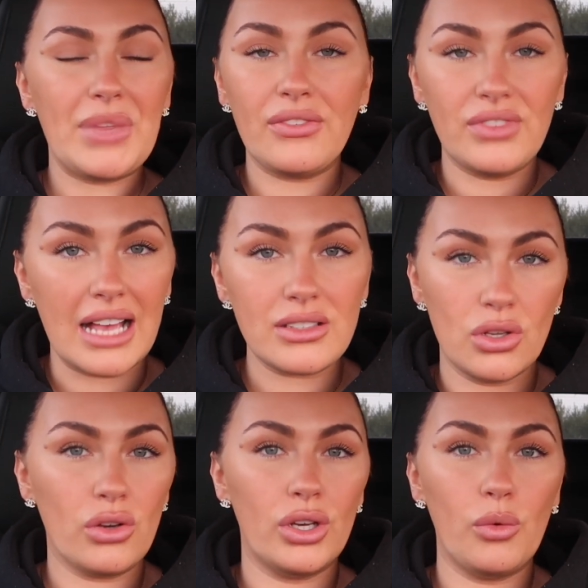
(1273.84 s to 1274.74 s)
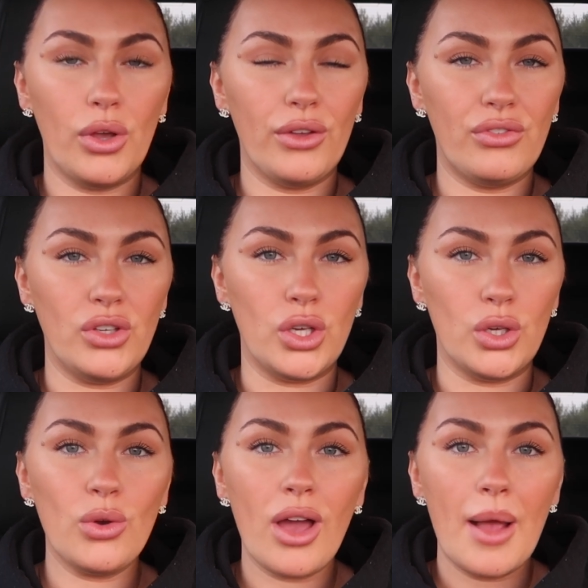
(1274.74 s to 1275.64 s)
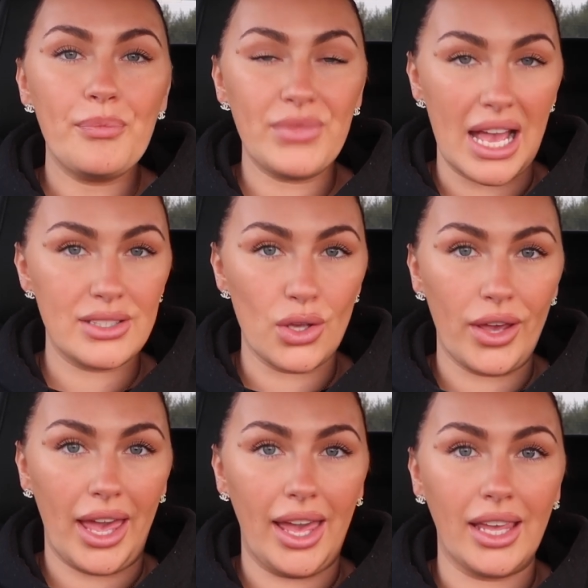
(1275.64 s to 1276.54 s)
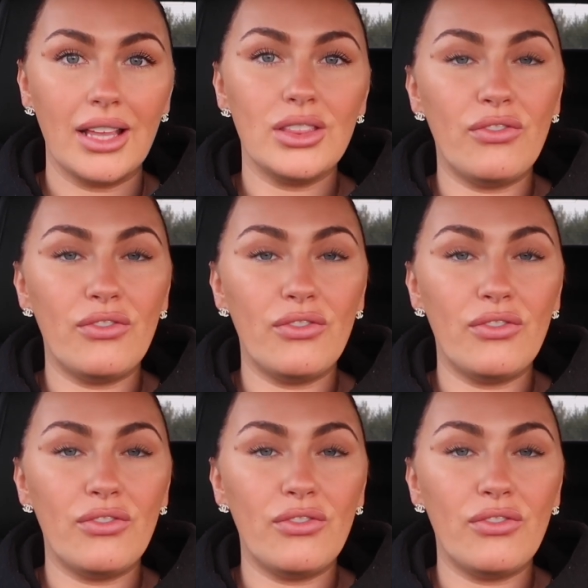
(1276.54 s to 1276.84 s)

If that's not going to work for you, that's okay.